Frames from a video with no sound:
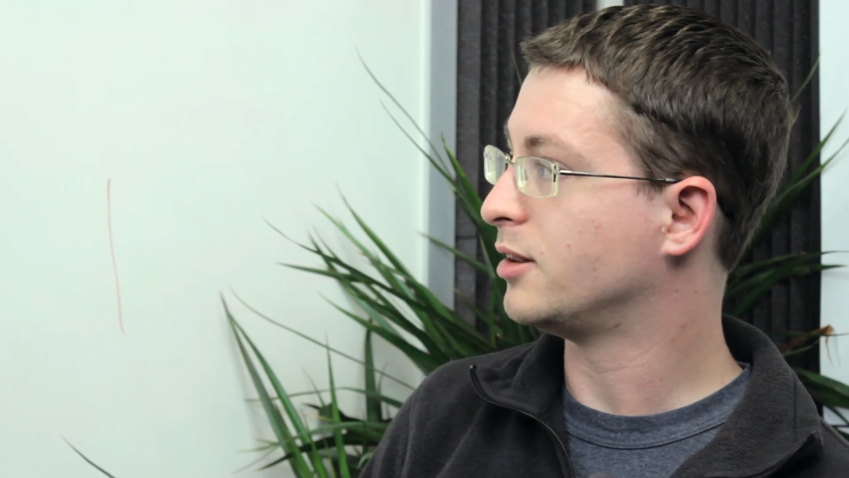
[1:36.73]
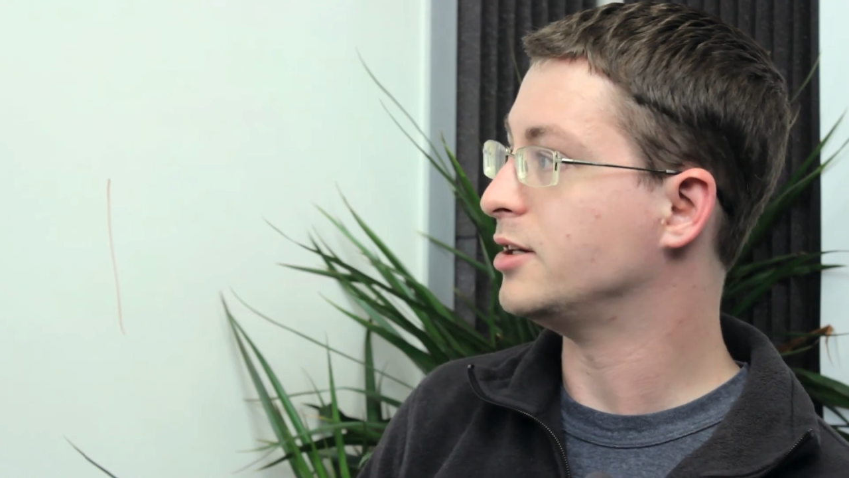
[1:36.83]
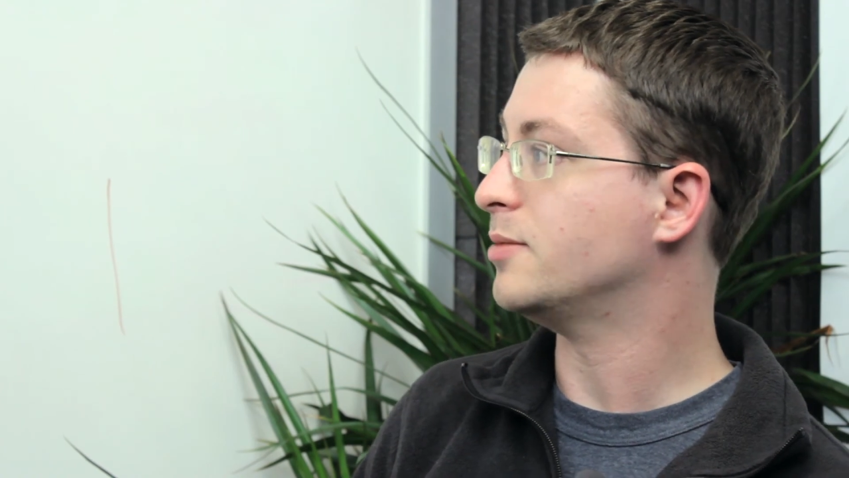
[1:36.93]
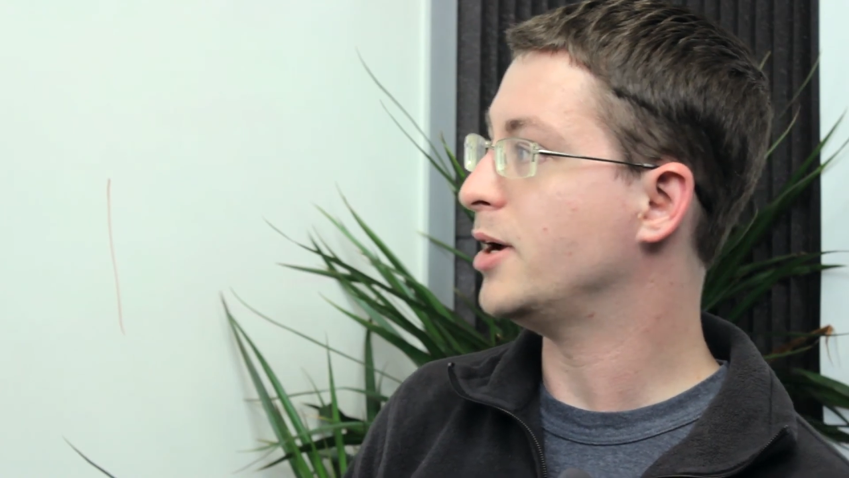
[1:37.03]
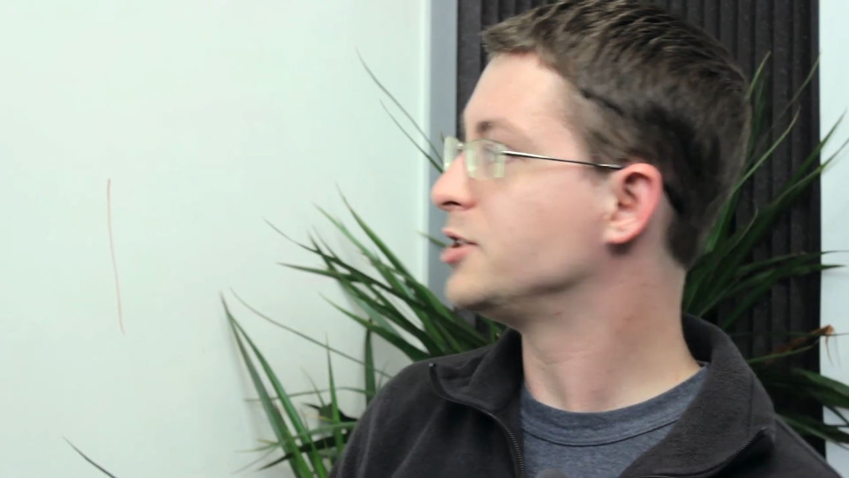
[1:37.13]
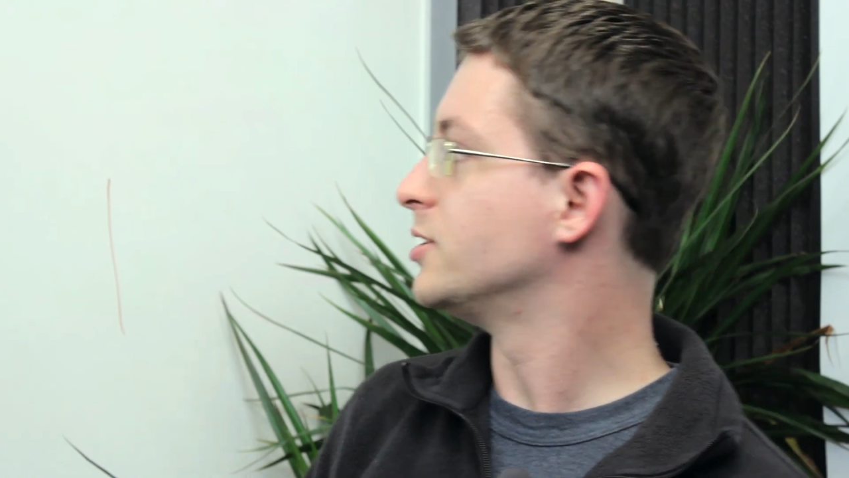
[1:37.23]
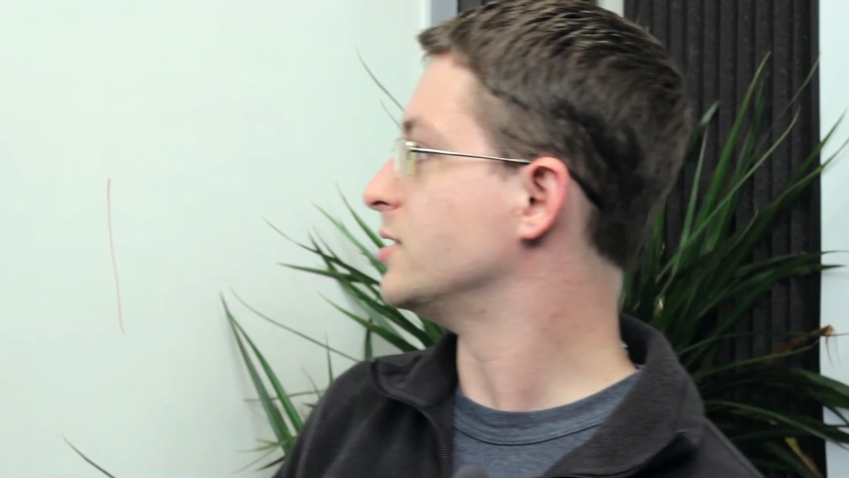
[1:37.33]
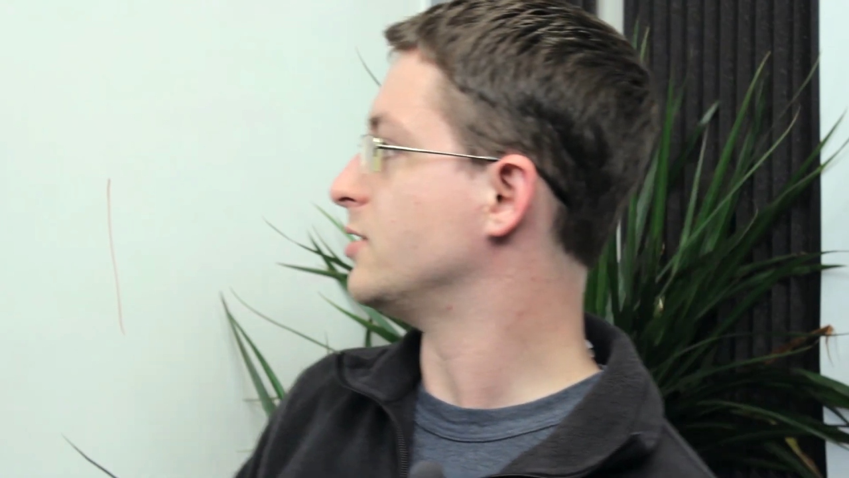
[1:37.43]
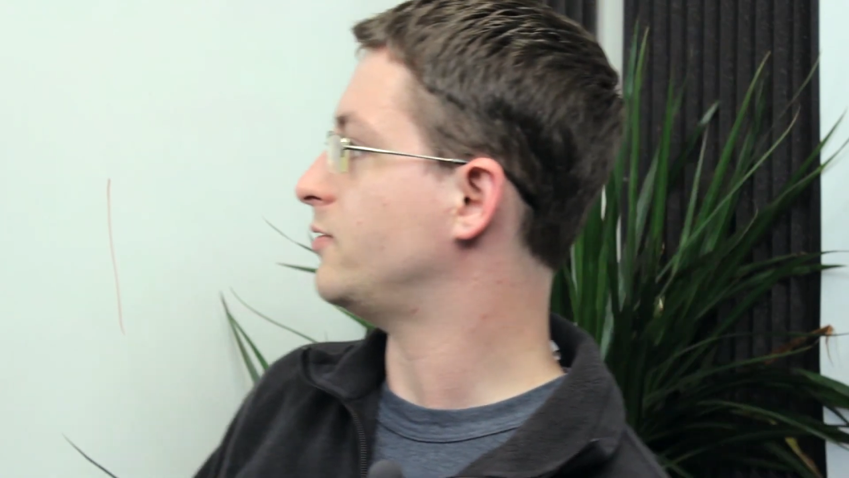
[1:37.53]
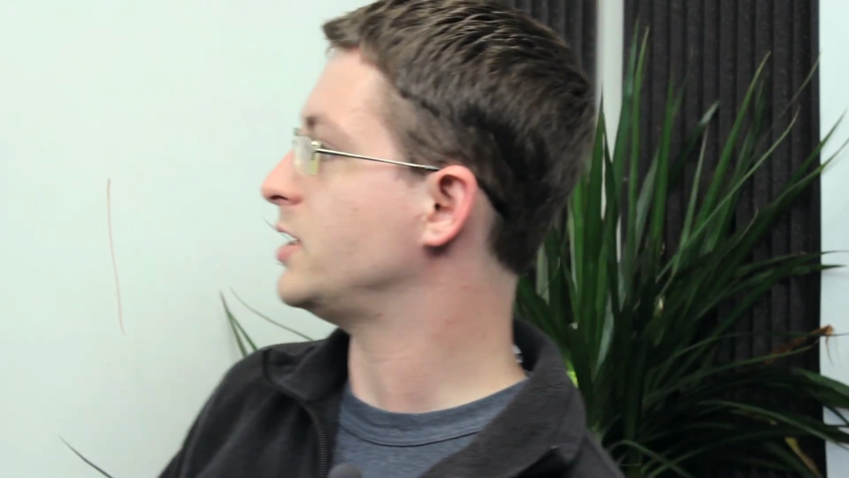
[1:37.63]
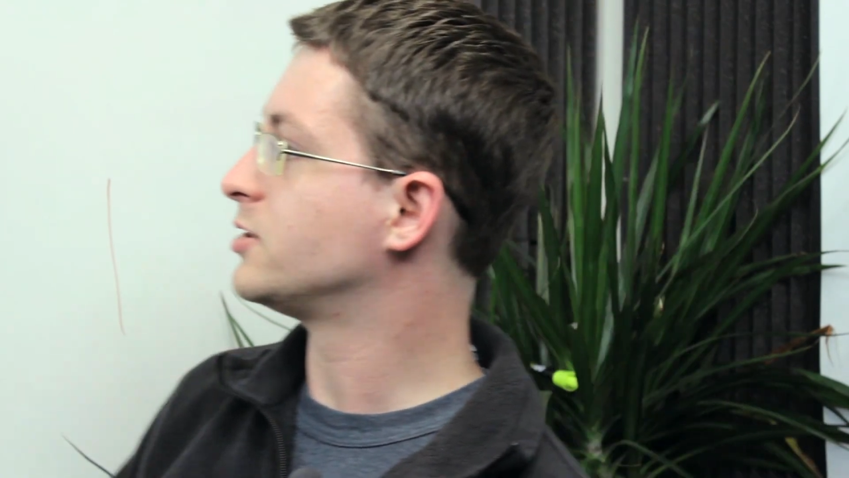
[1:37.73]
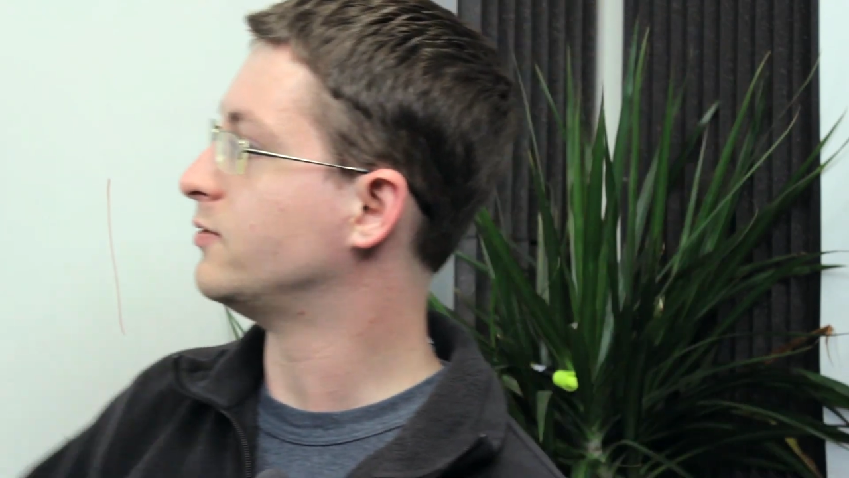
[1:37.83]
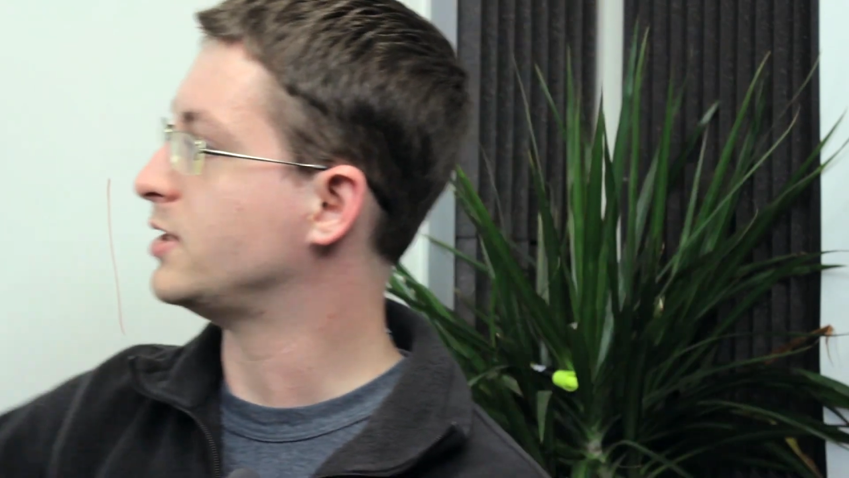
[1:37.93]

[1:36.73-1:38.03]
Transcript: dimensions of each of